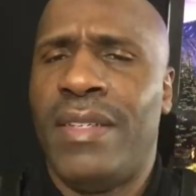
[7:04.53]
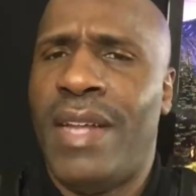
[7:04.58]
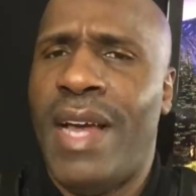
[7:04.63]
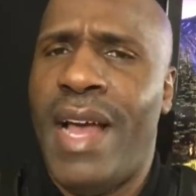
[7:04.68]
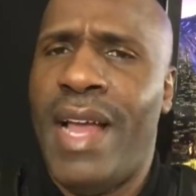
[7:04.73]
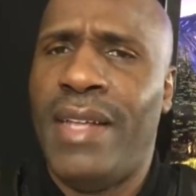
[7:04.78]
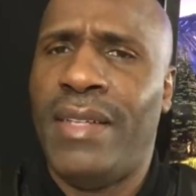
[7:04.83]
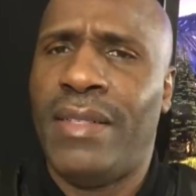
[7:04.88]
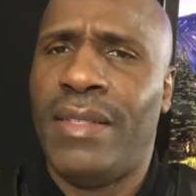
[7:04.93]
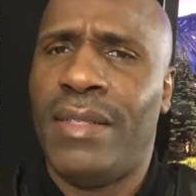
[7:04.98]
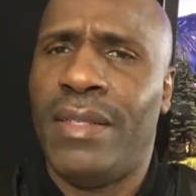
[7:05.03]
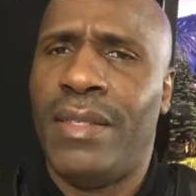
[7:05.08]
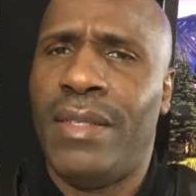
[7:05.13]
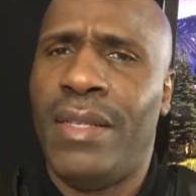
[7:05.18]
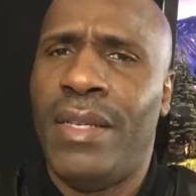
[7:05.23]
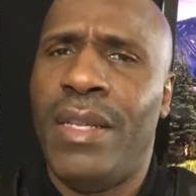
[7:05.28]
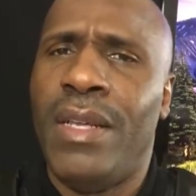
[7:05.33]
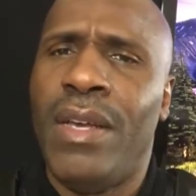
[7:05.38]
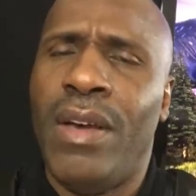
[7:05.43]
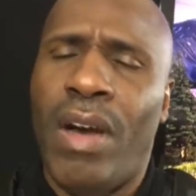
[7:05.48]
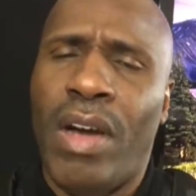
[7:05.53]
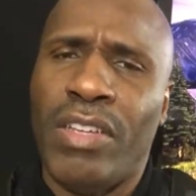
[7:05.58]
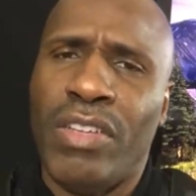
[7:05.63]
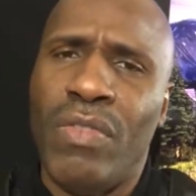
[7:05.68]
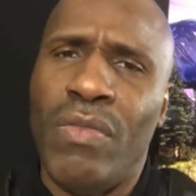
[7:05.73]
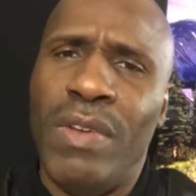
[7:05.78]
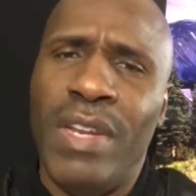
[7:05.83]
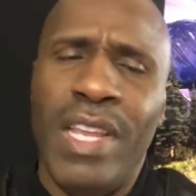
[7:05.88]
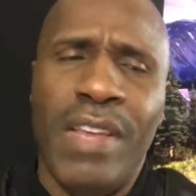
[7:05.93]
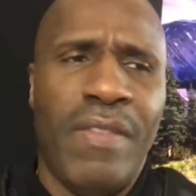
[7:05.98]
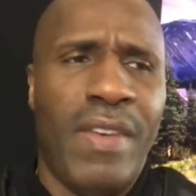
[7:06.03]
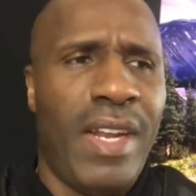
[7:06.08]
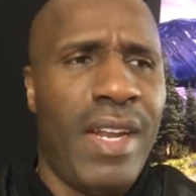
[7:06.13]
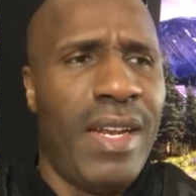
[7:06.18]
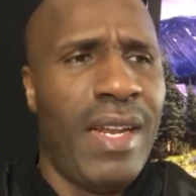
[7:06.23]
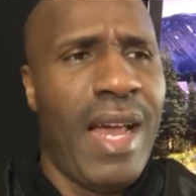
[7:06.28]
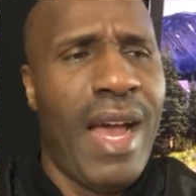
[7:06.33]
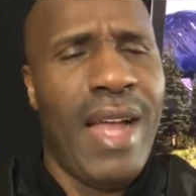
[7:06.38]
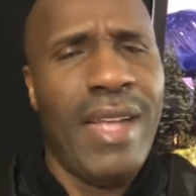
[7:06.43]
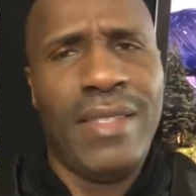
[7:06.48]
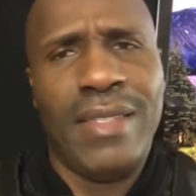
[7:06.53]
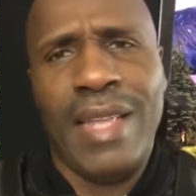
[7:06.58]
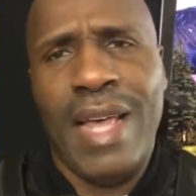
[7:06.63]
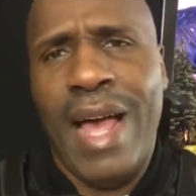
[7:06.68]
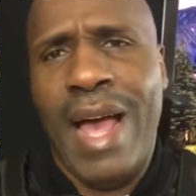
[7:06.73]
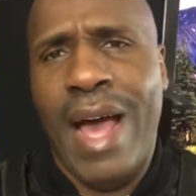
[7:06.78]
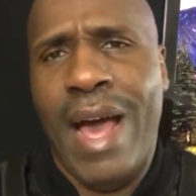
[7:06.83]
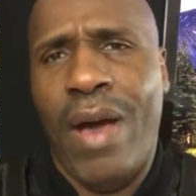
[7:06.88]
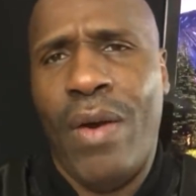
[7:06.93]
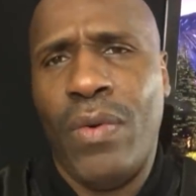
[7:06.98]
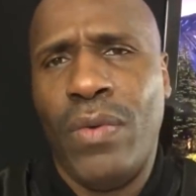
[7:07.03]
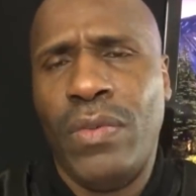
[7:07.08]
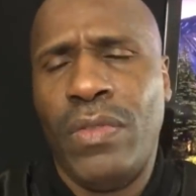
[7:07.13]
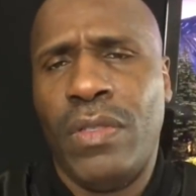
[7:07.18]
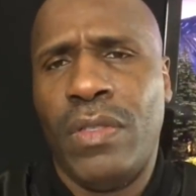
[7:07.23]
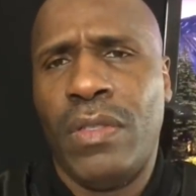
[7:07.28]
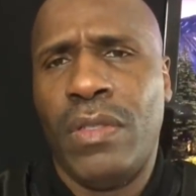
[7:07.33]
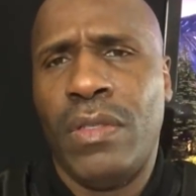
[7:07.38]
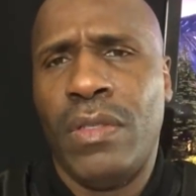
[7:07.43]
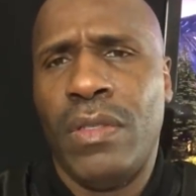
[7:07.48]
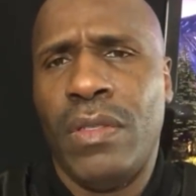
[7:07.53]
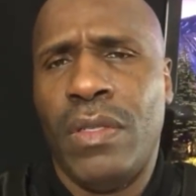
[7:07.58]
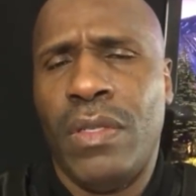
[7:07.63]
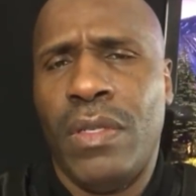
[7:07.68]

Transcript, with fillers: nicer or you live in a nicer house.